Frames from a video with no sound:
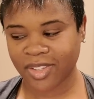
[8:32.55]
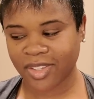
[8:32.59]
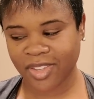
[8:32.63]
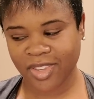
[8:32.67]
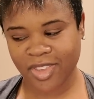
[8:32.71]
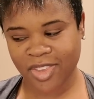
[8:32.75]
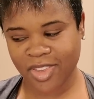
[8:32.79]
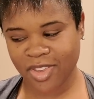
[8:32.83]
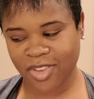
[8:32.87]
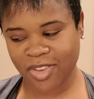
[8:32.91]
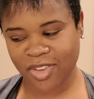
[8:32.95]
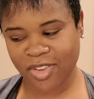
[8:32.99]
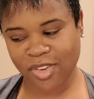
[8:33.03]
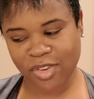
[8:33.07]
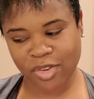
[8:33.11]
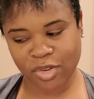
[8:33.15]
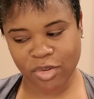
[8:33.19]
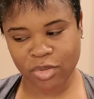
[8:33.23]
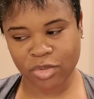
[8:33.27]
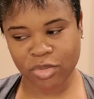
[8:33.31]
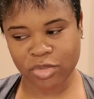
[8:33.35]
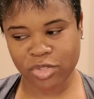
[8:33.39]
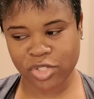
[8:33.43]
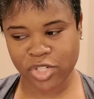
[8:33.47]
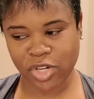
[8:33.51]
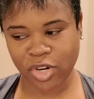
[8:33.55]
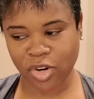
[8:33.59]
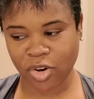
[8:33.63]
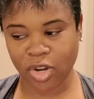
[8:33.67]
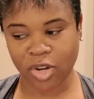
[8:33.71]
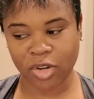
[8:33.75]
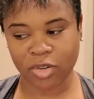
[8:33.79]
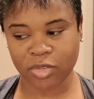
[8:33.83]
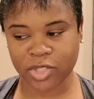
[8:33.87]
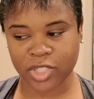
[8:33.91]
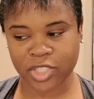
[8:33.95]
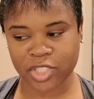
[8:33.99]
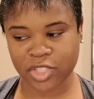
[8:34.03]
you use your
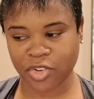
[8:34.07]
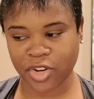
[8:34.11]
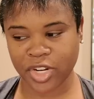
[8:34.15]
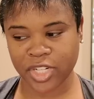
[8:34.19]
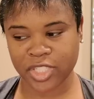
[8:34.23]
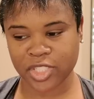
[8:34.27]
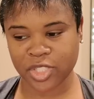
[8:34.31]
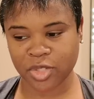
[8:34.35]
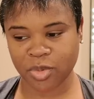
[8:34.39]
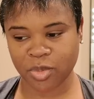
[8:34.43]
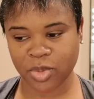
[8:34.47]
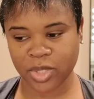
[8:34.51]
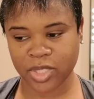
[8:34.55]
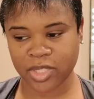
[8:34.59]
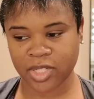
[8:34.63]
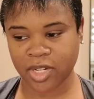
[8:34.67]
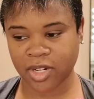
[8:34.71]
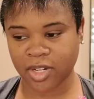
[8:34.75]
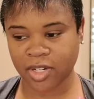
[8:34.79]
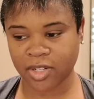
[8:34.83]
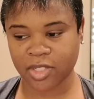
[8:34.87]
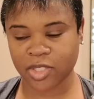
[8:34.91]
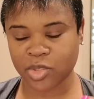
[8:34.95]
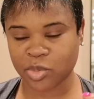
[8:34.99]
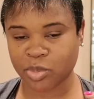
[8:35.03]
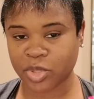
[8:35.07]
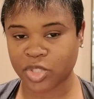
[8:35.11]
own discretion with the curls,